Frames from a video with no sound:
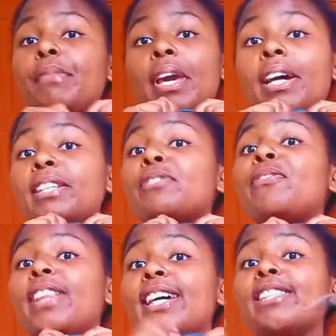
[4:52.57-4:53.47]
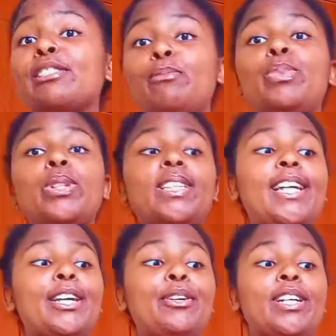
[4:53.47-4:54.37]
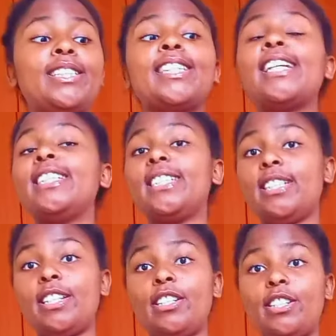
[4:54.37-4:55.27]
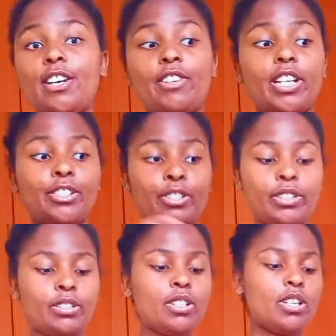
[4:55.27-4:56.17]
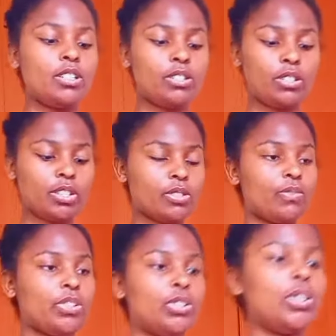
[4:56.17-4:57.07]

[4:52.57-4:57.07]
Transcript: yeah, it's flexible, like you can turn it in any direction. So this phone